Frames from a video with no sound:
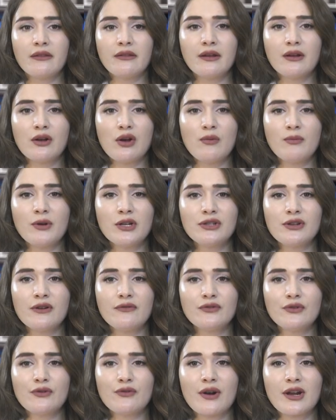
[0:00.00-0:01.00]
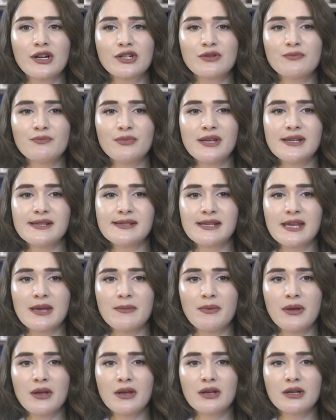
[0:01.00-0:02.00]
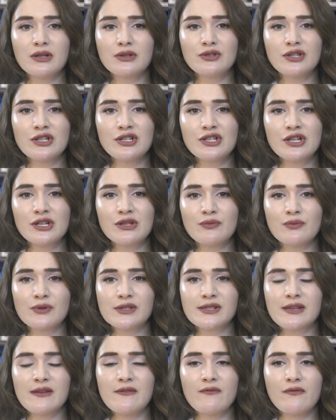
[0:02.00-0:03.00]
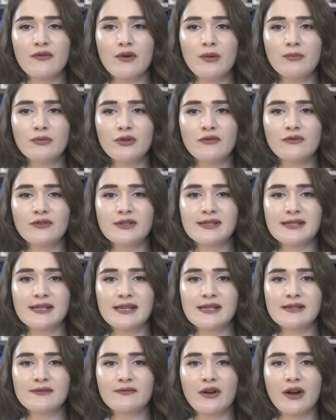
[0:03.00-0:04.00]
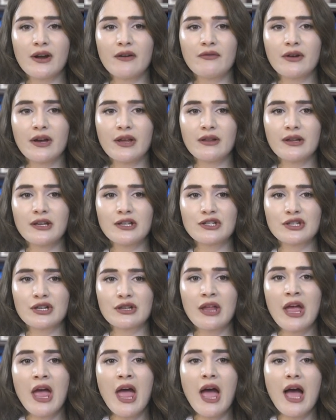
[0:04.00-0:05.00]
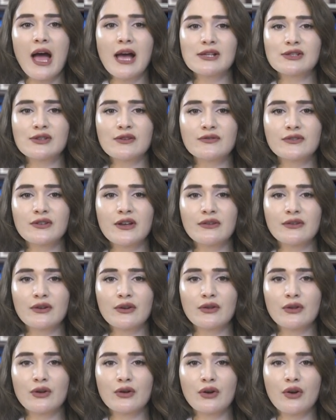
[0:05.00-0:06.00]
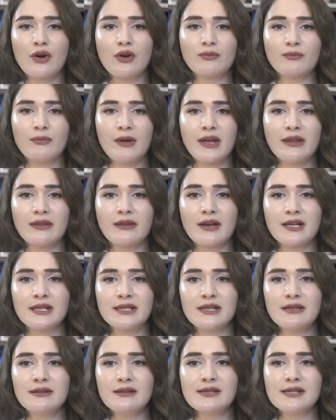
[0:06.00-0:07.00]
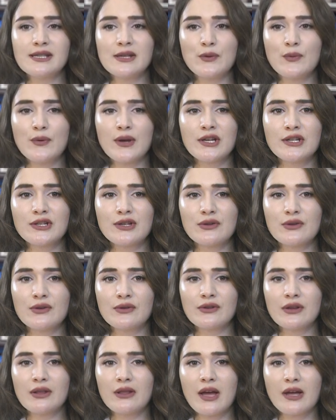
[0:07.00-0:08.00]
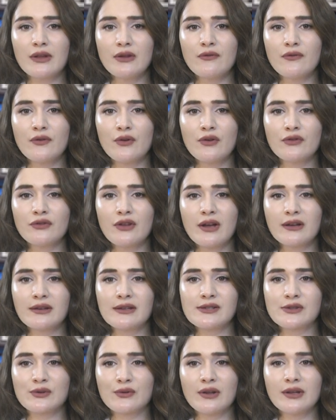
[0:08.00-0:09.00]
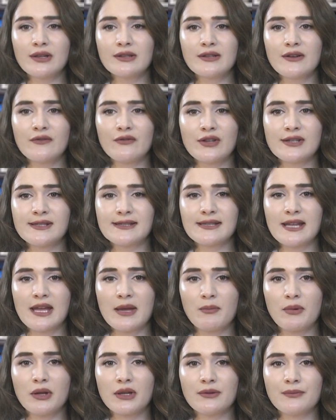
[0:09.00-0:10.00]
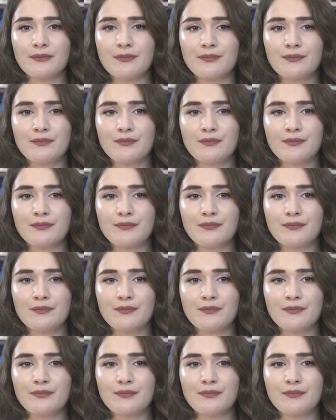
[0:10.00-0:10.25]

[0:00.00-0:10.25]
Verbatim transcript: The command of the Russian peacekeeping contingent was informed of the ceasefire violation. As of 10 o'clock on May 19, the situation on the line of contact is relatively stable.